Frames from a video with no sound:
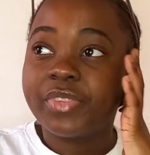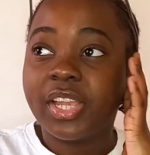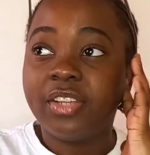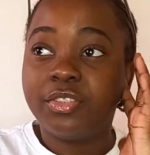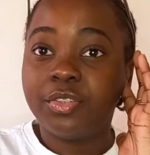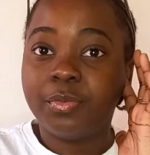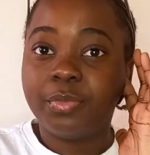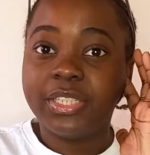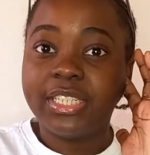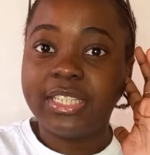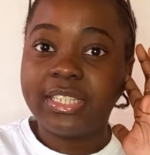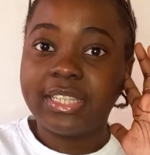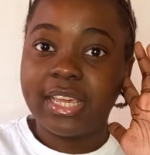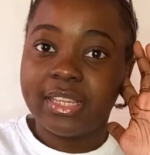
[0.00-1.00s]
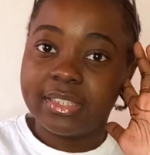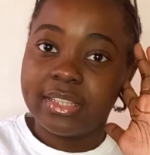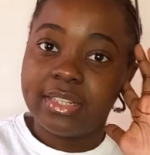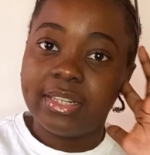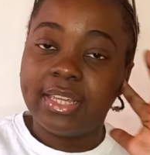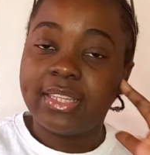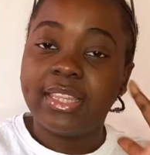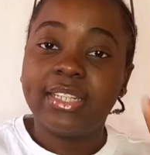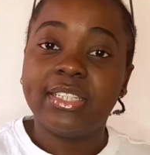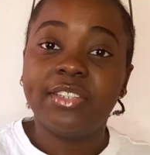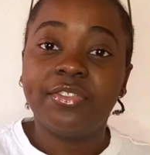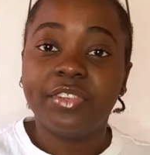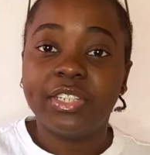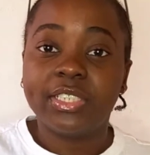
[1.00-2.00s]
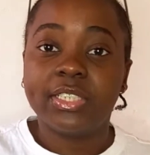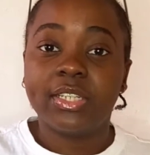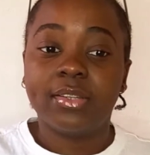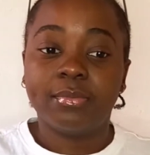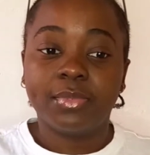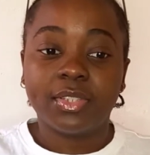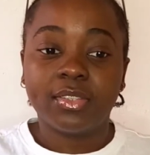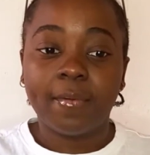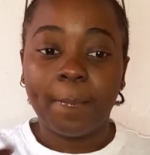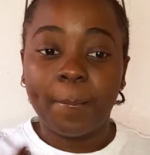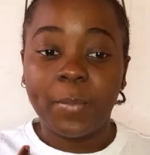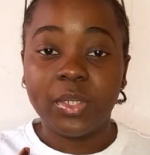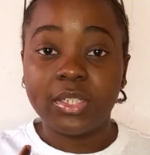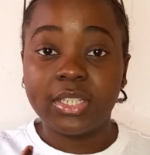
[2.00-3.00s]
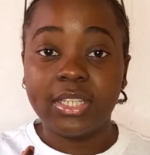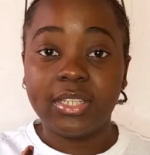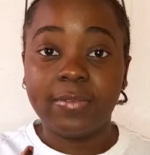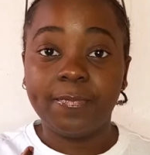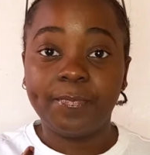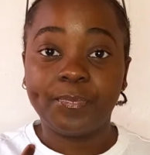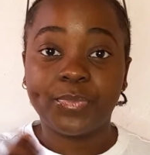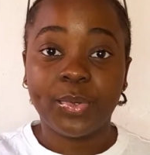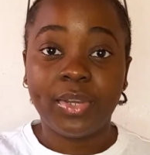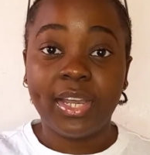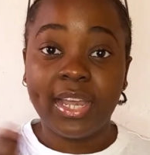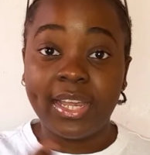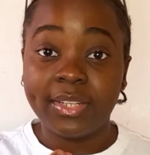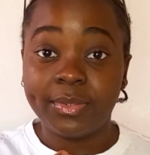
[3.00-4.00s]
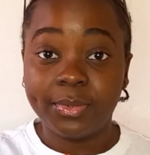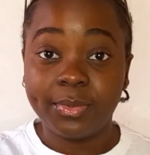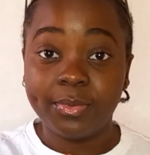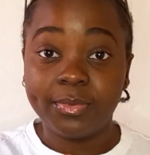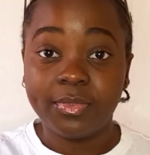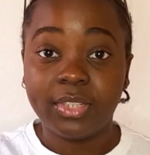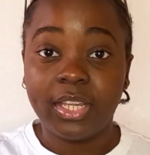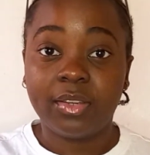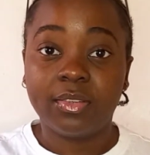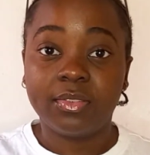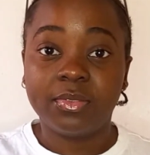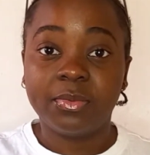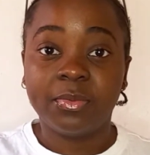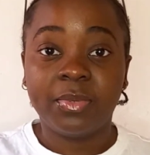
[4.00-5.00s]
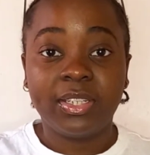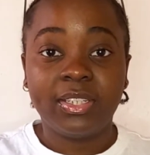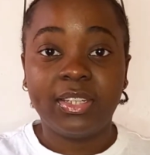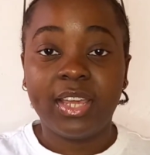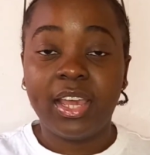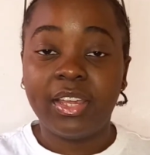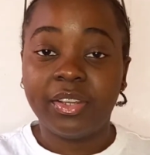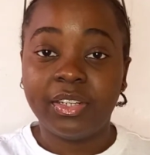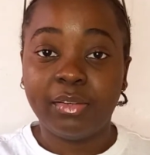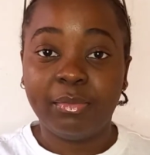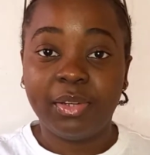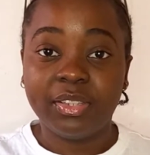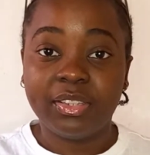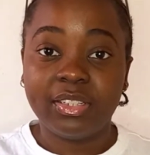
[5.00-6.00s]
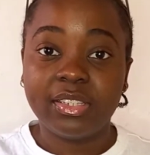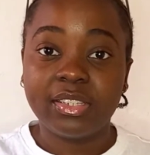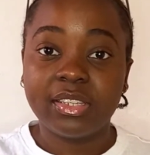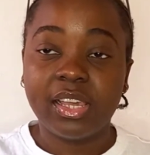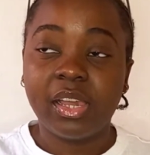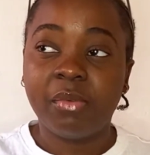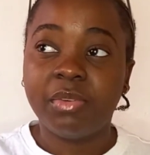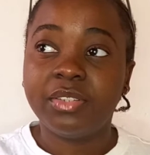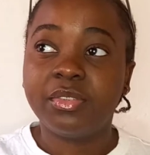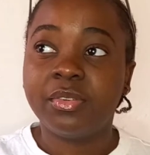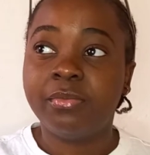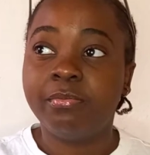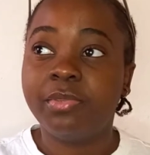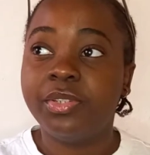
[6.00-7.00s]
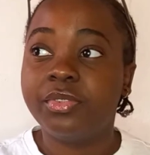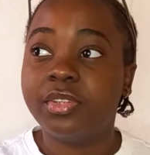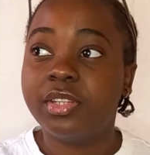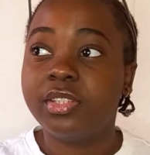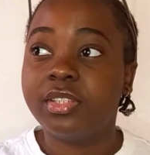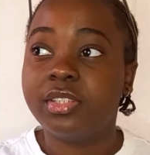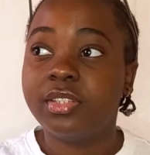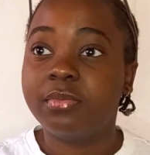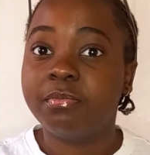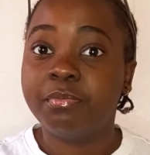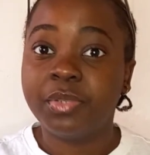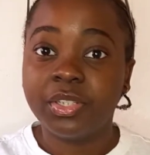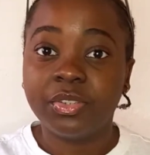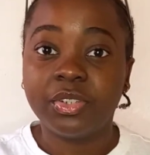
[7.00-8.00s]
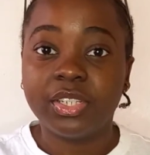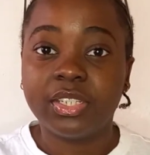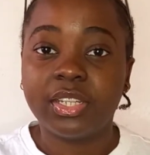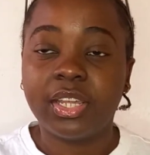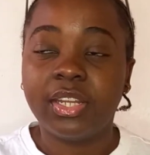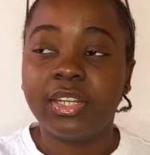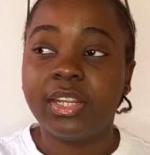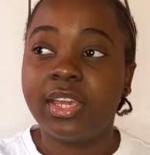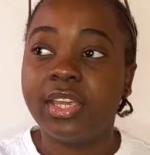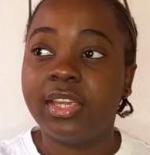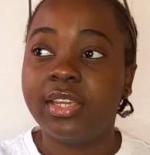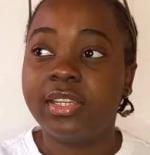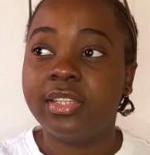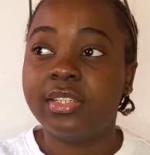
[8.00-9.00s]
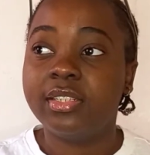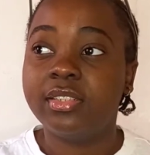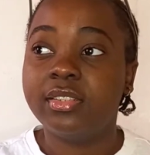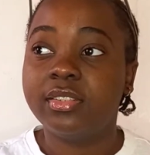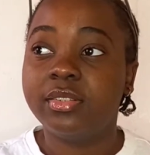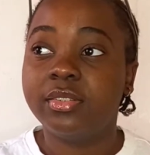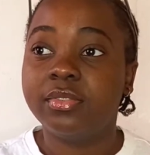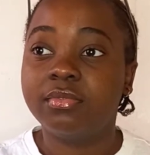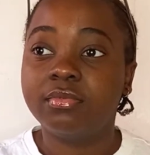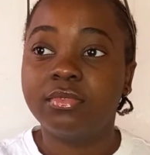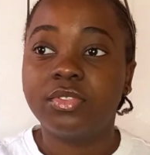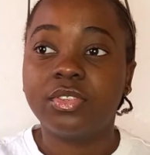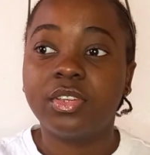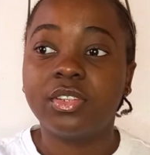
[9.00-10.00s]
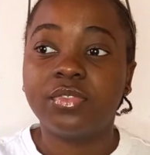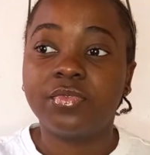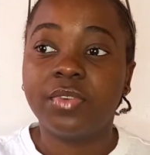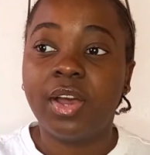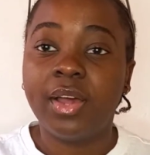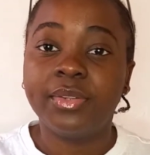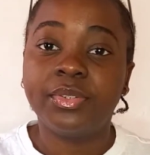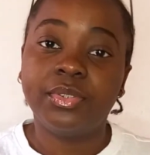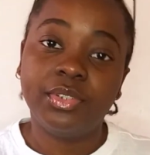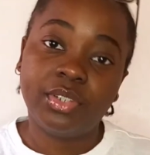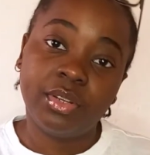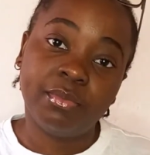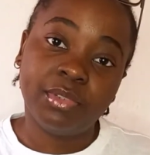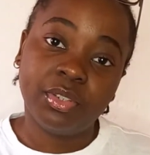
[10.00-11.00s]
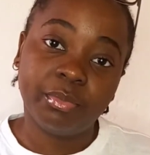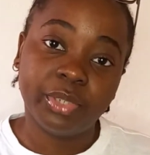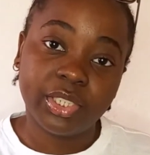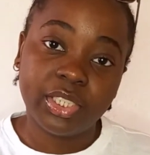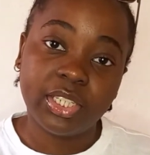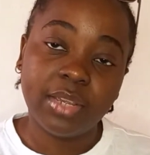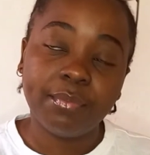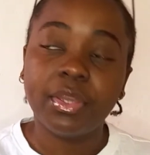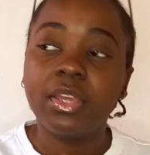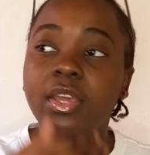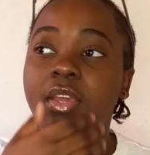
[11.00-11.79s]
and your body size. Like, they're different shapes. Mostly what I do, like when I heard about this, I went on Pinterest and I searched for how to determine your body shape.